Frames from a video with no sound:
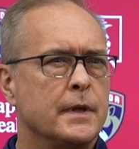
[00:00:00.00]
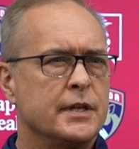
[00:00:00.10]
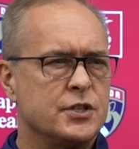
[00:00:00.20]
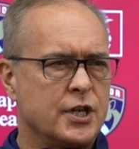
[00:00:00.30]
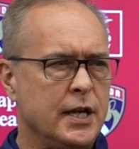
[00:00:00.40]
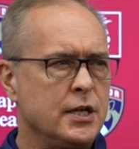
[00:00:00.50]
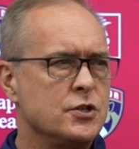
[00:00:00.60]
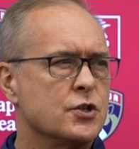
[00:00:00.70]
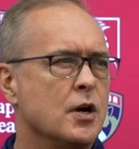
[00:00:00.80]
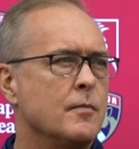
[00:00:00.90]
a
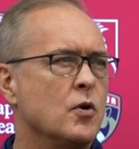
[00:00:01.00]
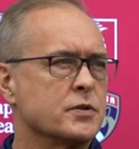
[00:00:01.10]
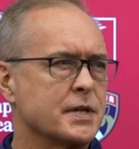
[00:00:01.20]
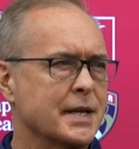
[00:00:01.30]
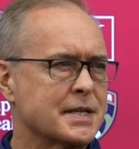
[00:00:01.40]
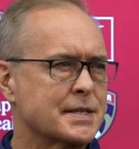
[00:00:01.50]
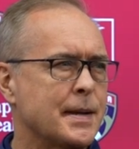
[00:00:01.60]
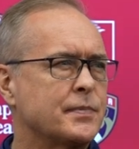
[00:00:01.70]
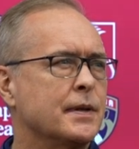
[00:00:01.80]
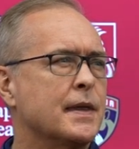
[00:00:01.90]
change almost and
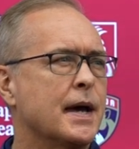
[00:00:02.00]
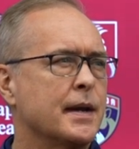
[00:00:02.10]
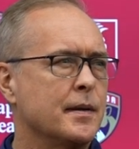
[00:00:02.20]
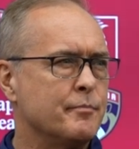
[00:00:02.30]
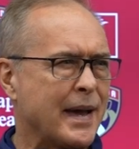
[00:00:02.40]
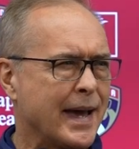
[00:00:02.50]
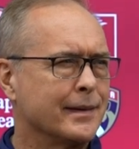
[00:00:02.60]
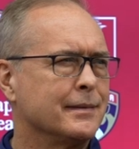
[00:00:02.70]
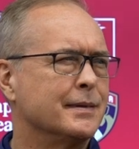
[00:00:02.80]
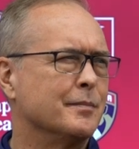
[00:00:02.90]
accepted that and
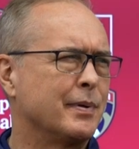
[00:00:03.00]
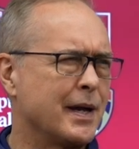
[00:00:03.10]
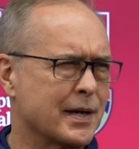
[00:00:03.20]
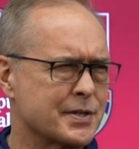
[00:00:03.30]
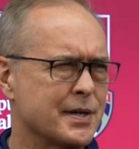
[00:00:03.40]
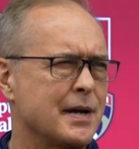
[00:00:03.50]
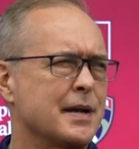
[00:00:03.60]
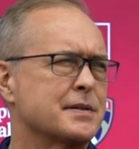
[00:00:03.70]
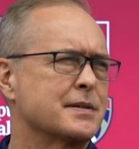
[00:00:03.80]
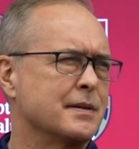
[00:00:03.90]
battled and blocked
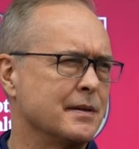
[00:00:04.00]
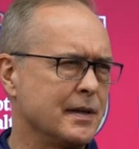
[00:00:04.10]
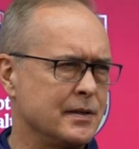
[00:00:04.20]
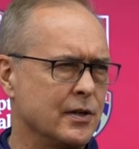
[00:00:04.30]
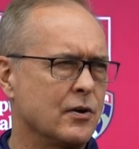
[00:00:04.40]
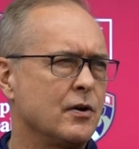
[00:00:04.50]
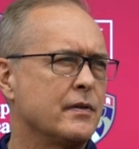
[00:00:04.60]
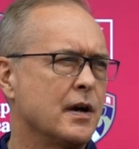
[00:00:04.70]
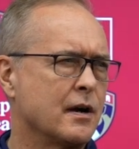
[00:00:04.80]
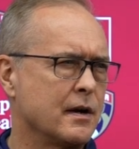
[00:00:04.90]
shots and did all
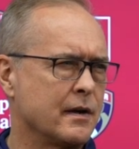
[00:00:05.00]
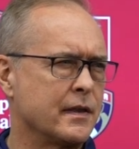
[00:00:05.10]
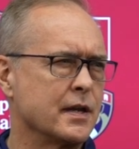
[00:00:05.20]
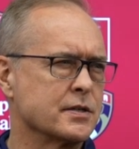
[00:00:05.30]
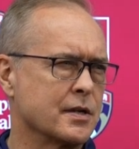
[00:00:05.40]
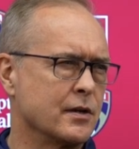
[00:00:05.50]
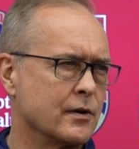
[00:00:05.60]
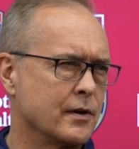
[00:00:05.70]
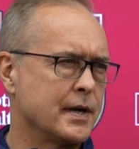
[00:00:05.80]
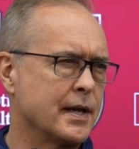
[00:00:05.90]
the hard things and
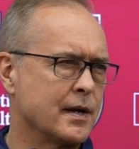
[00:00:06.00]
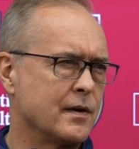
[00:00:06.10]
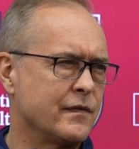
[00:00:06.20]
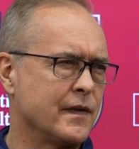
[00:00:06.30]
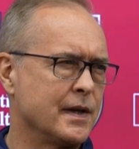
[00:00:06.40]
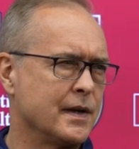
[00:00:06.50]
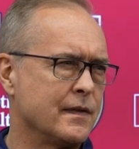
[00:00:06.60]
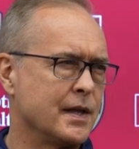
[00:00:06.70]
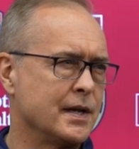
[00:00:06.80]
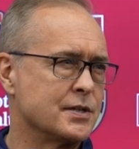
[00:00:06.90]
learned how to defend,
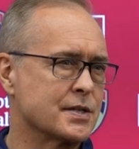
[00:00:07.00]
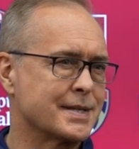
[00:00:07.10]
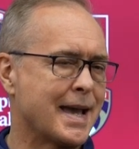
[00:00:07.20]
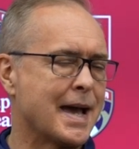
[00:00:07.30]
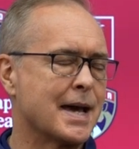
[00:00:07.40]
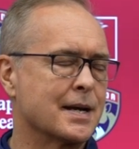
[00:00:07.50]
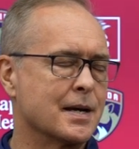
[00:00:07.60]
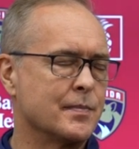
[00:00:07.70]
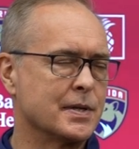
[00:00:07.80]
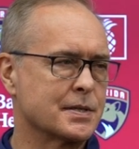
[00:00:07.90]
and then he just
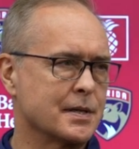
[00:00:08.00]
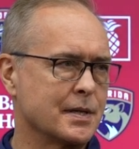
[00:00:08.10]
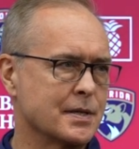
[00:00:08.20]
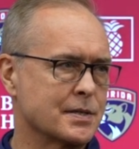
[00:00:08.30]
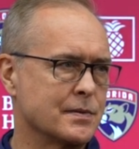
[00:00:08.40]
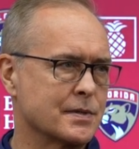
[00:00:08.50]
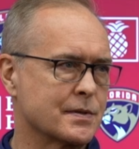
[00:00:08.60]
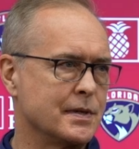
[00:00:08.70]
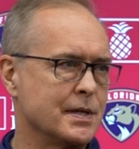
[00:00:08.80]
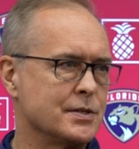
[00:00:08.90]
added a bunch of things to his
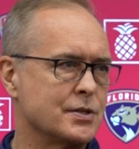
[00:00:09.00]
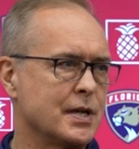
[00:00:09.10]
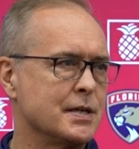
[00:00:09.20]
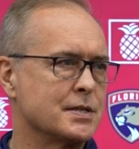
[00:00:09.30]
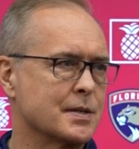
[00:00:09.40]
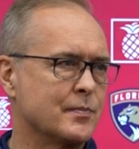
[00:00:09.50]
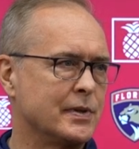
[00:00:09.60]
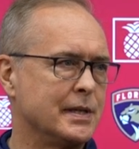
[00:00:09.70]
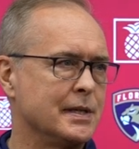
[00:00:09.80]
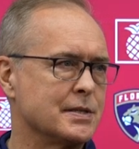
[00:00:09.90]
career. He didn't change
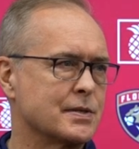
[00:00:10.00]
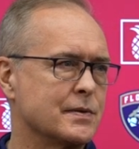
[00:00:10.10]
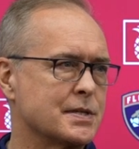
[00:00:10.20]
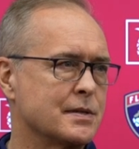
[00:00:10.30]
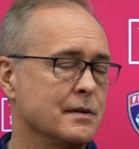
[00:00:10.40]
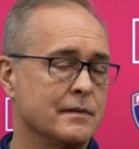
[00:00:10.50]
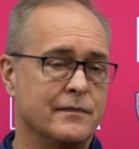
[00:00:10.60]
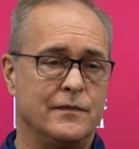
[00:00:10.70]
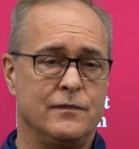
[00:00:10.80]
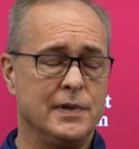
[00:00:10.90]
completely, so he's still
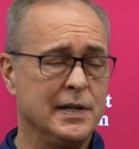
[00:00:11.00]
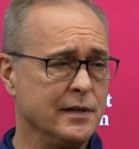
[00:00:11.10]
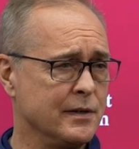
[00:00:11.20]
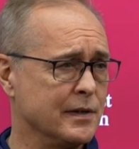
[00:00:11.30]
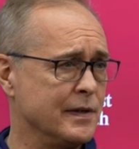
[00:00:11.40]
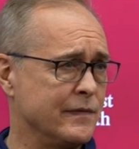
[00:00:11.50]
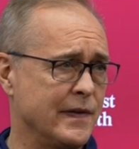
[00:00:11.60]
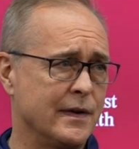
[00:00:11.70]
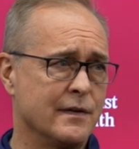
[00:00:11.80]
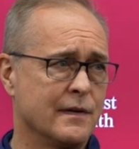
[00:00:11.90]
a really good
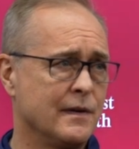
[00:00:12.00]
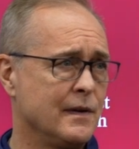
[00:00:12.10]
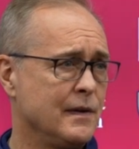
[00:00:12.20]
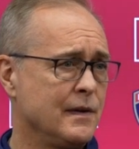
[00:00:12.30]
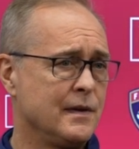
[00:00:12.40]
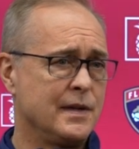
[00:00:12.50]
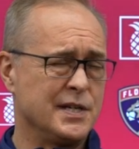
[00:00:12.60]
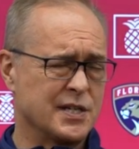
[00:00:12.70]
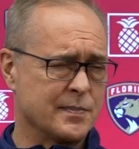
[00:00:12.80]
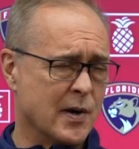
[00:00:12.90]
defender.
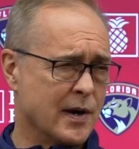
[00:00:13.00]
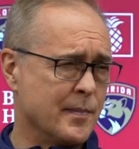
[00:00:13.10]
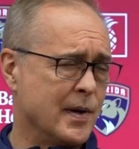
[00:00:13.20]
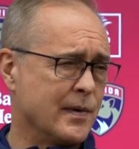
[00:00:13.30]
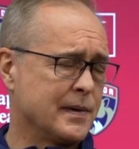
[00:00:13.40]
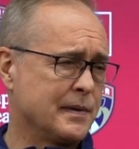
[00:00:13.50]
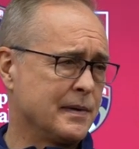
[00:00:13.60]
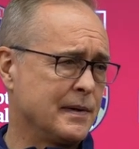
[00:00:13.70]
He's smart about it,